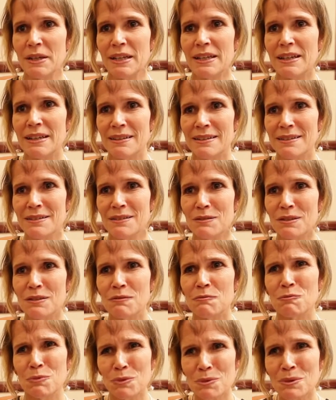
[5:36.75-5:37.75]
we can
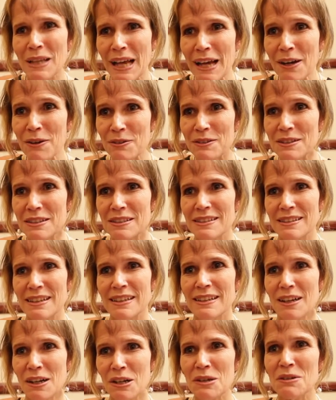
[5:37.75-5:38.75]
rule out,
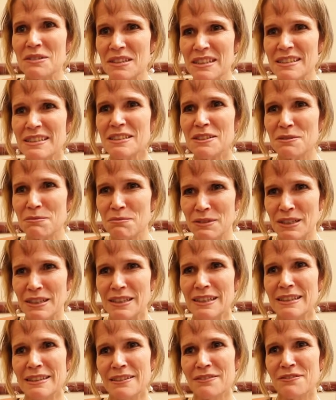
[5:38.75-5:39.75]
like, oh, this is
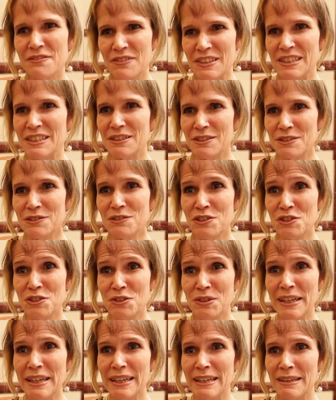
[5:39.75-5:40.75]
a physical
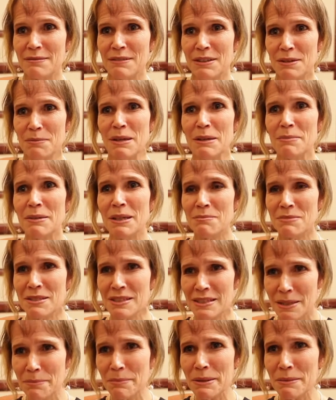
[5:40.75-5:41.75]
strain. Maybe I'm
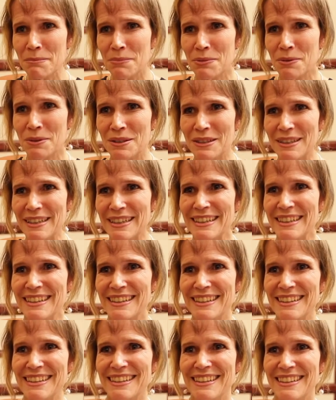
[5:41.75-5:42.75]
sleeping poorly.
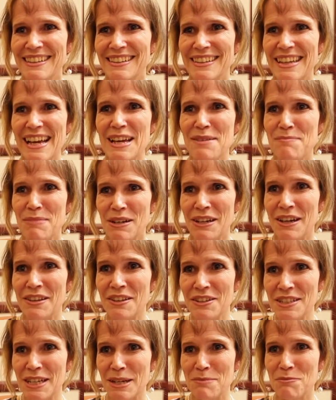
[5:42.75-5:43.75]
But
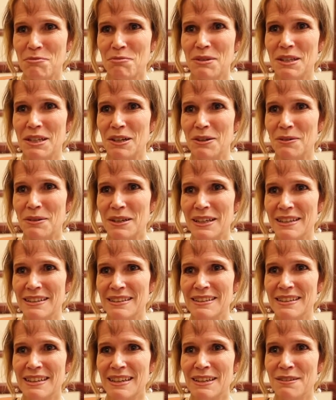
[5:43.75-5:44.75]
other times we go
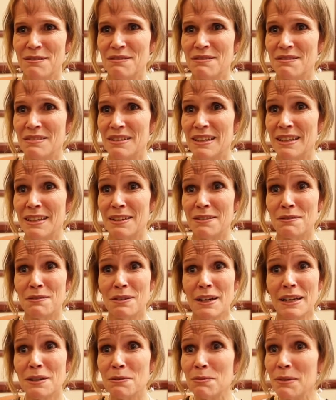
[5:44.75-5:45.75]
in and
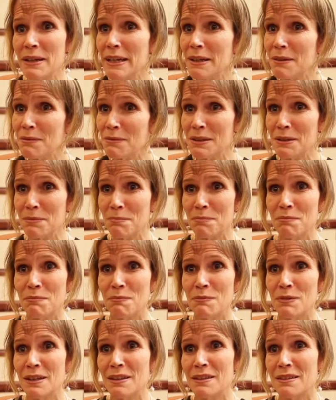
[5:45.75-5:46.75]
right away with
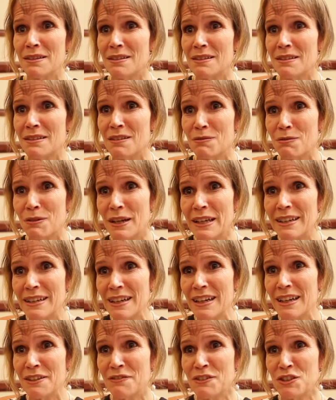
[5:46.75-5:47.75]
the right
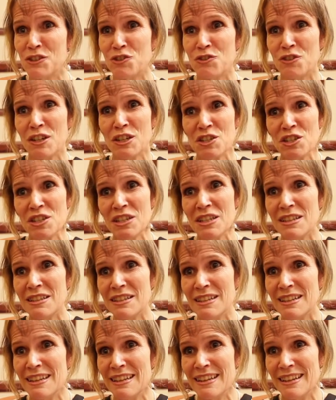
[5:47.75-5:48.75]
kind of
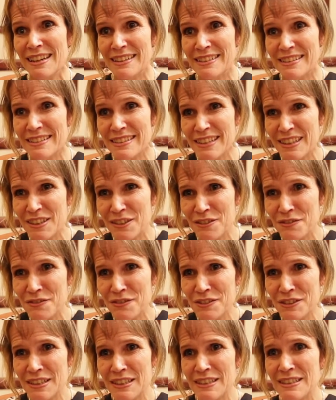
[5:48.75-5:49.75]
instruction and
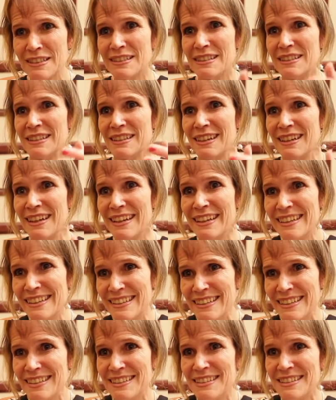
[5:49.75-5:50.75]
skillfulness and
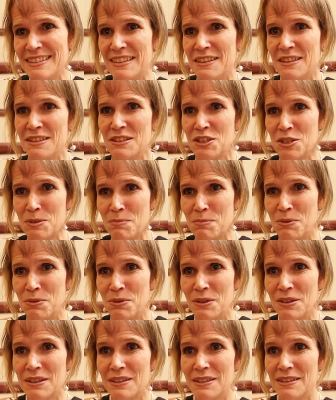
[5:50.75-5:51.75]
kindness and
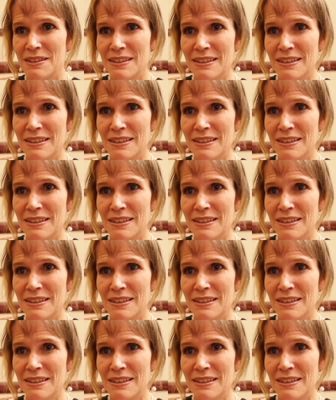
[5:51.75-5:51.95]
support,